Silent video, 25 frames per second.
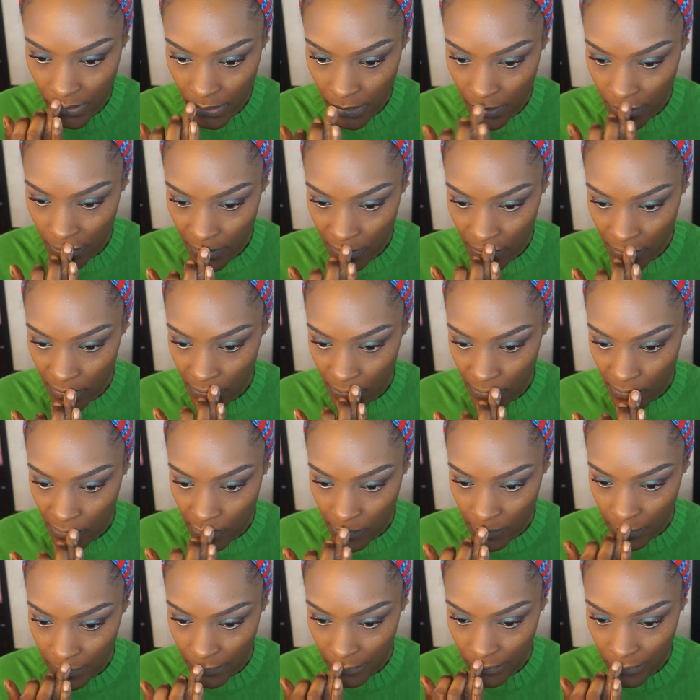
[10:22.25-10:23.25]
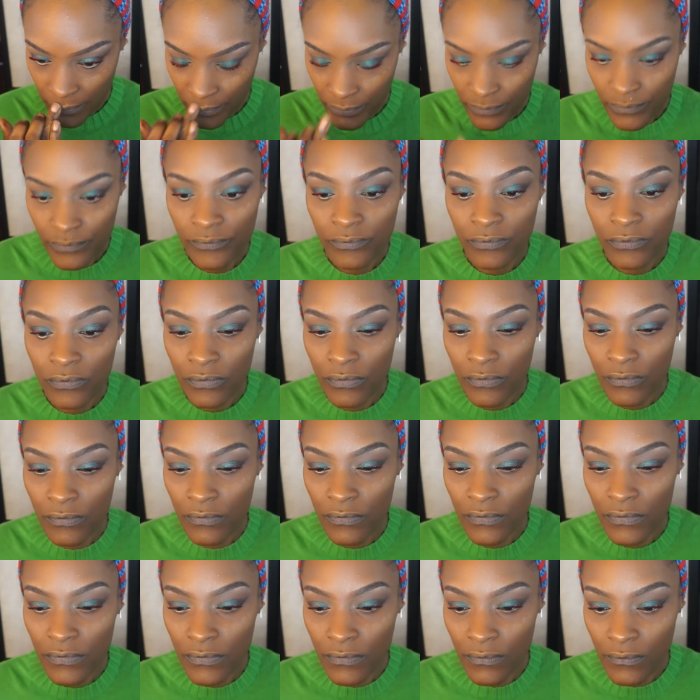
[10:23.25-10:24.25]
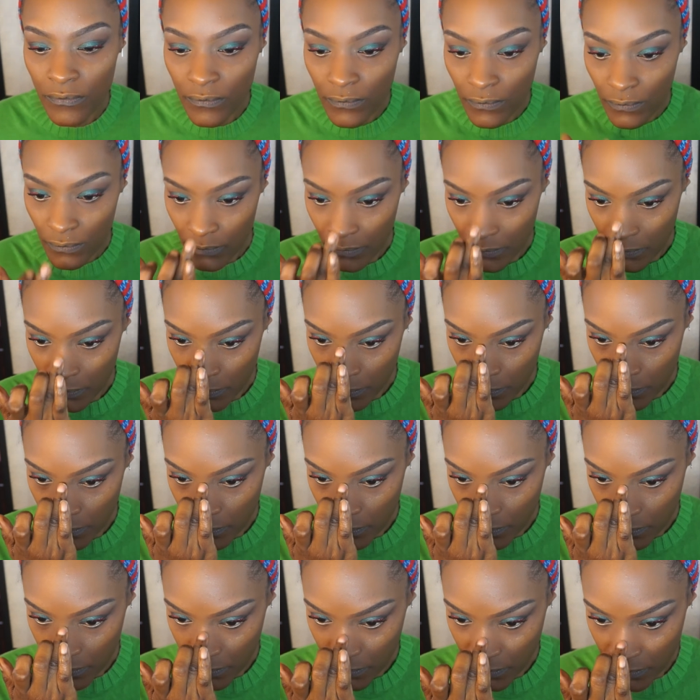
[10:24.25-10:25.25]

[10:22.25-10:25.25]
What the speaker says: [no speech]